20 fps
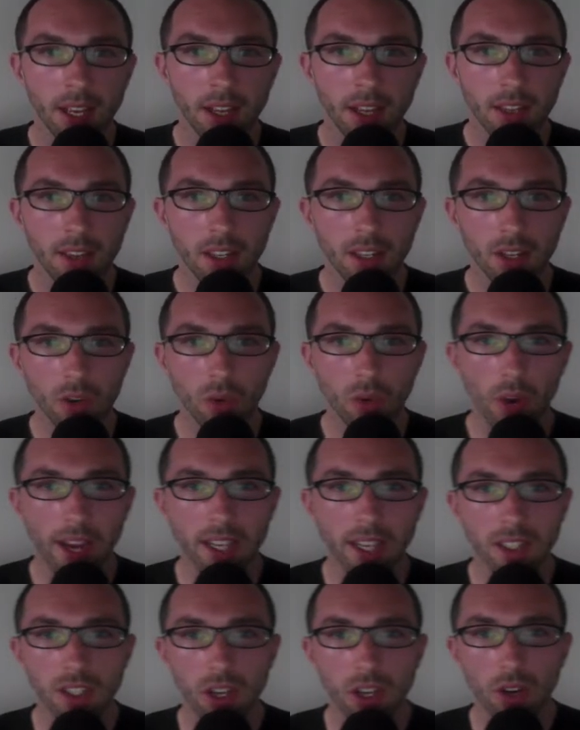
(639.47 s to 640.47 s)
The
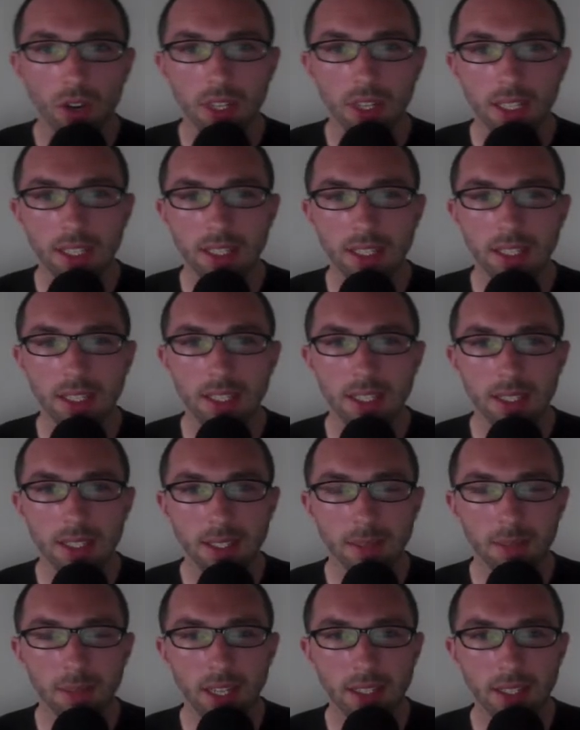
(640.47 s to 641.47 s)
gray zone is the
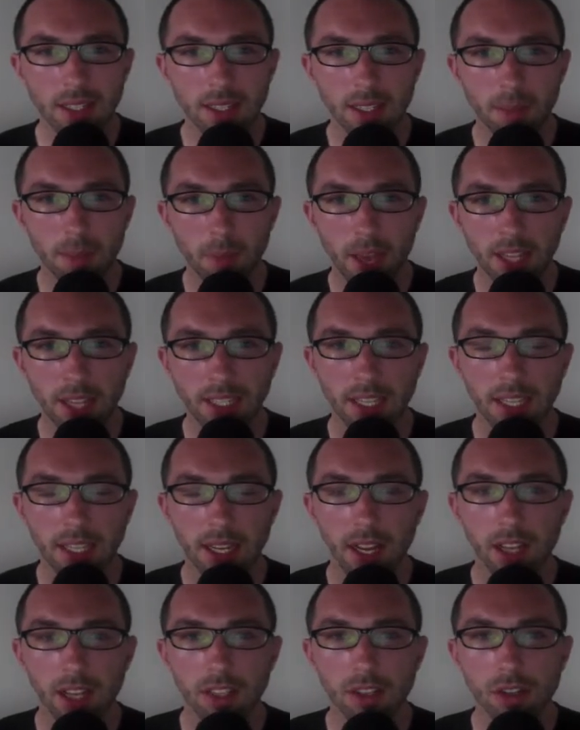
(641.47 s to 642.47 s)
system that's dependent
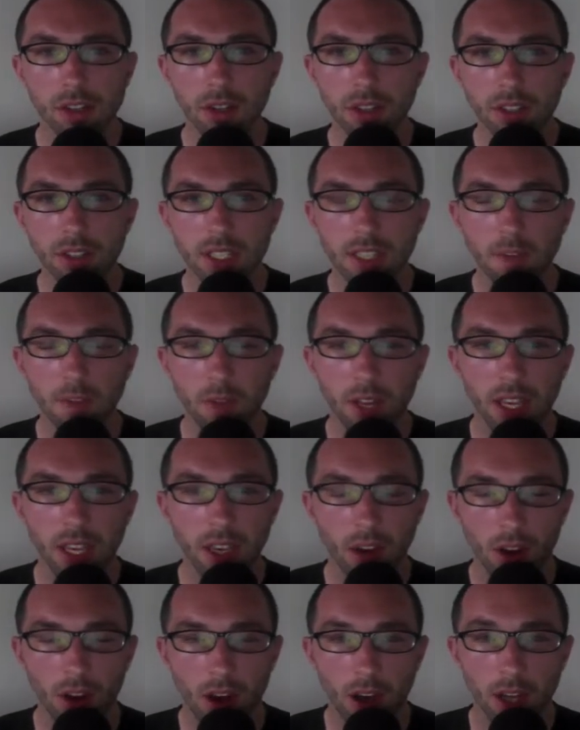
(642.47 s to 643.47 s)

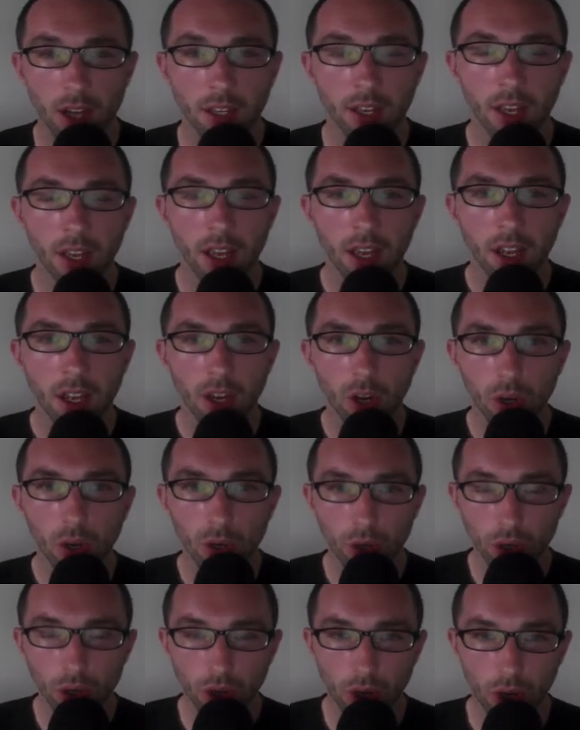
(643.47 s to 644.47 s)
exclusively on
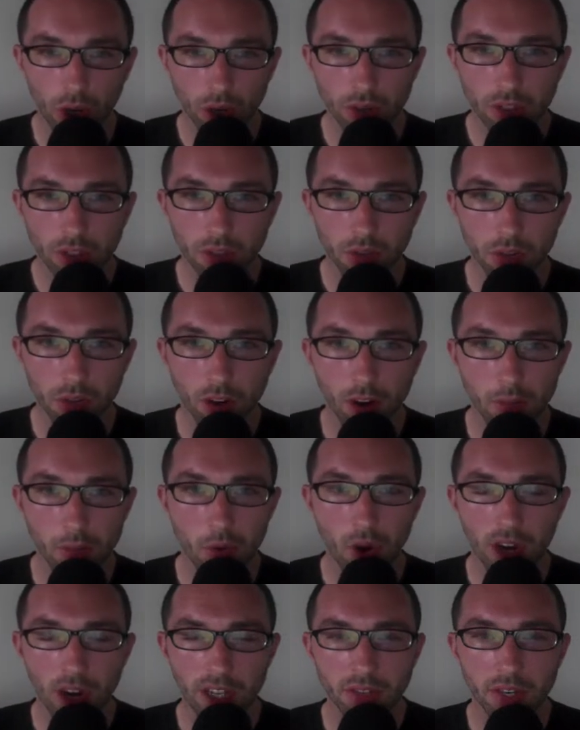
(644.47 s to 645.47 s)
glucose or
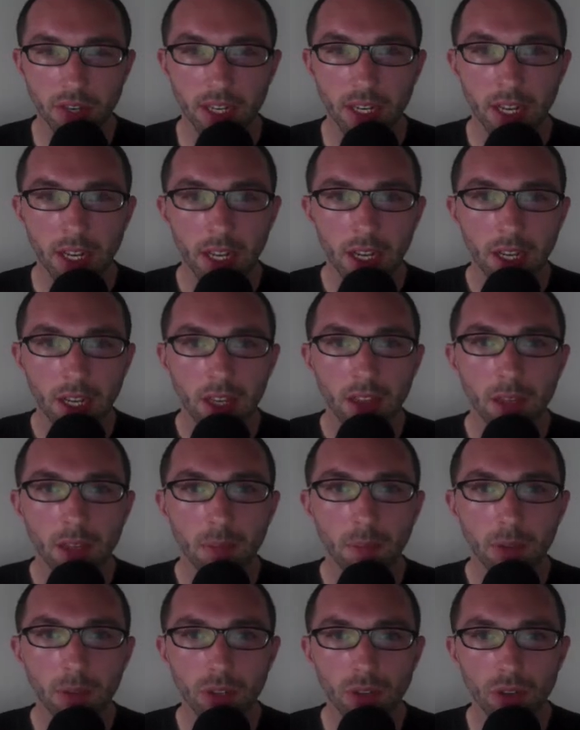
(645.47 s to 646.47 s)
carbohydrate. The
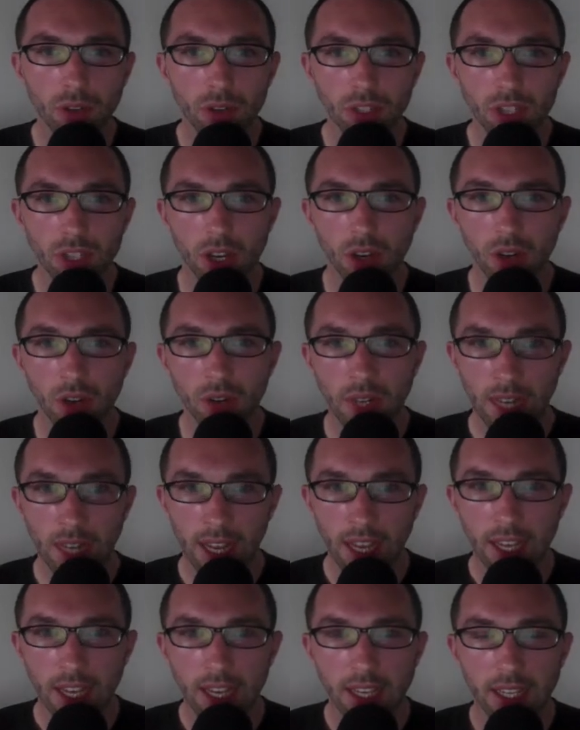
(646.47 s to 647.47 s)
blue zone
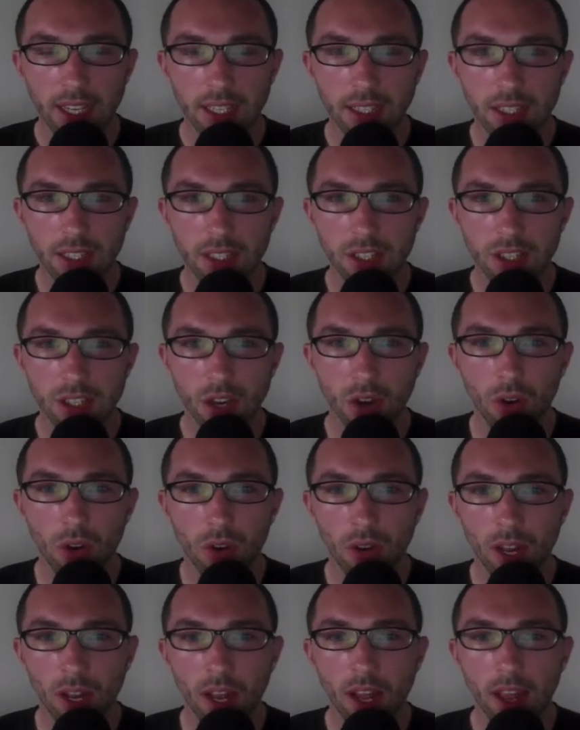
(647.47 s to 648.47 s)
is the
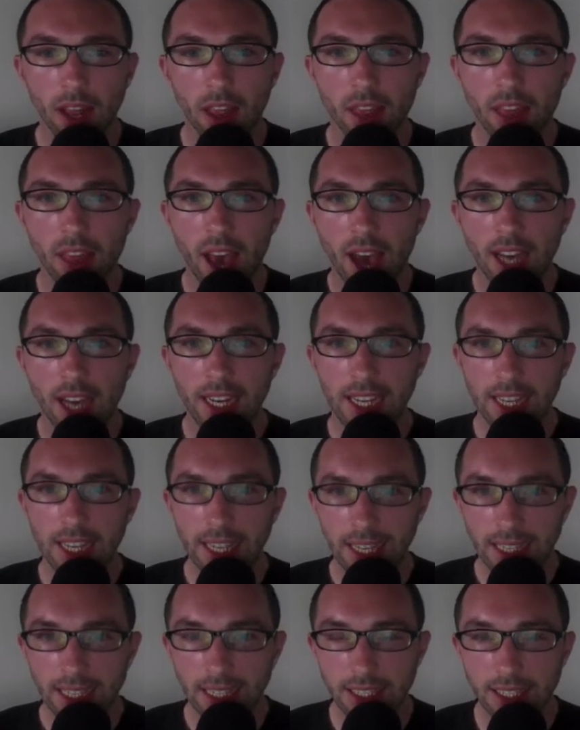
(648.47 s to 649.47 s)
zone that
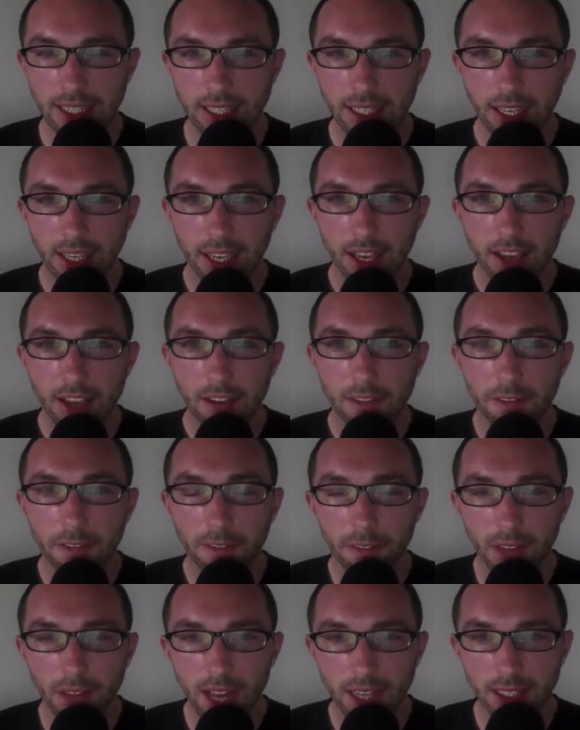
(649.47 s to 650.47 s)
is
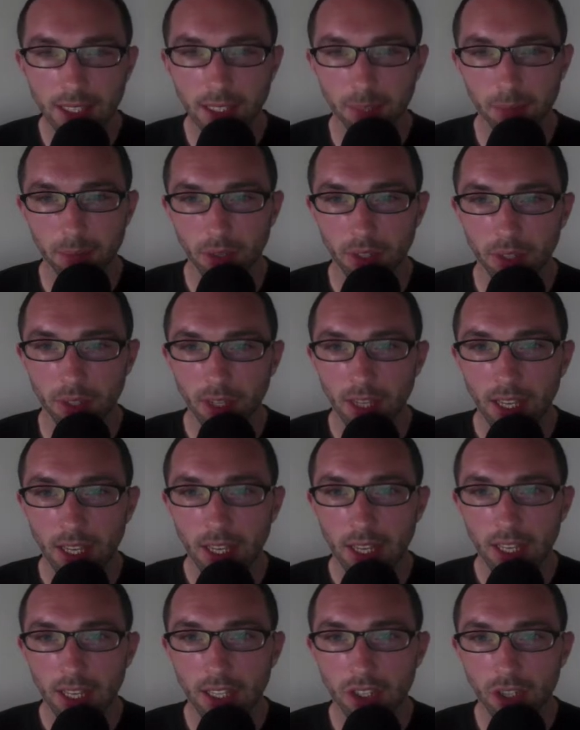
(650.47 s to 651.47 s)
flexible
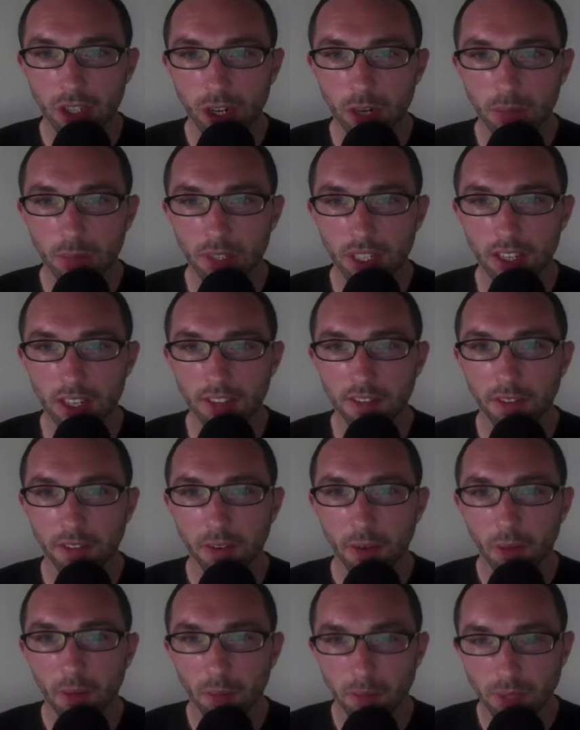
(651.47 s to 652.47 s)
in terms
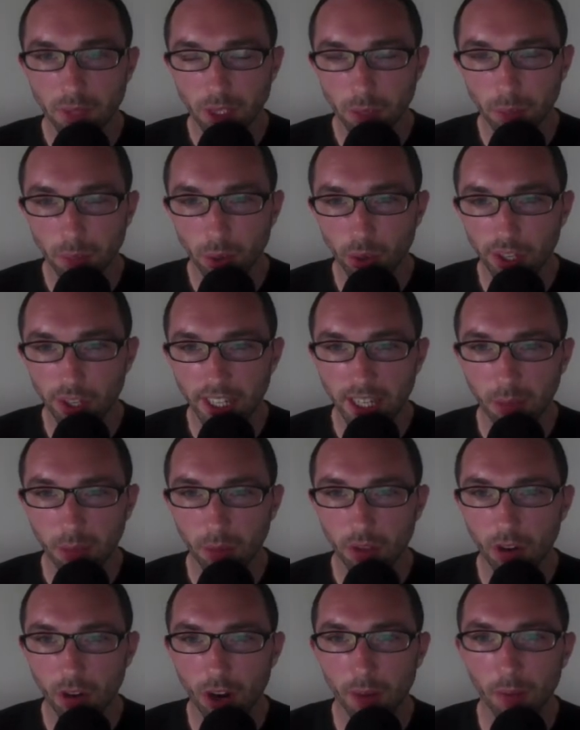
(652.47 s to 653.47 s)
of supporting it
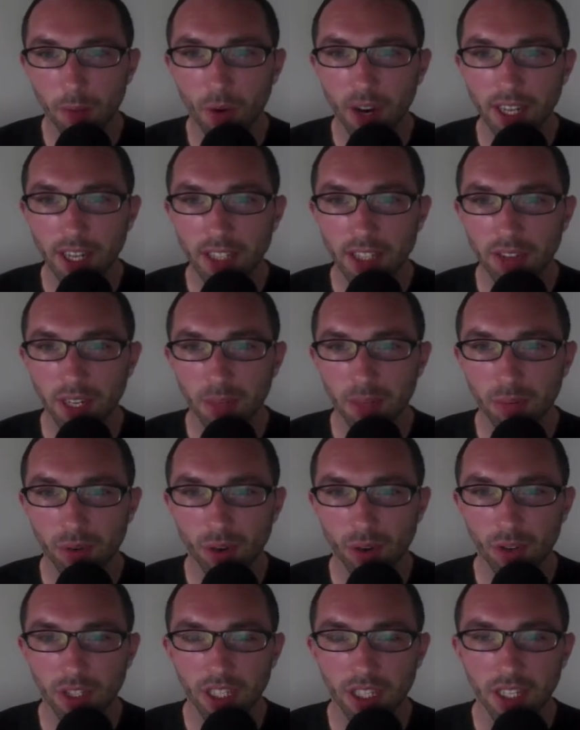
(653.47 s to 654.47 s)
with carbohydrate,
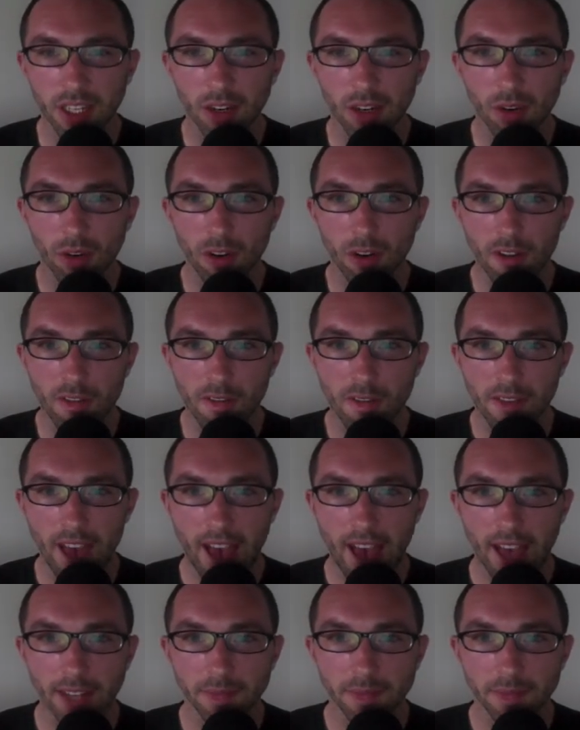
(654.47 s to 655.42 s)
protein, or fat.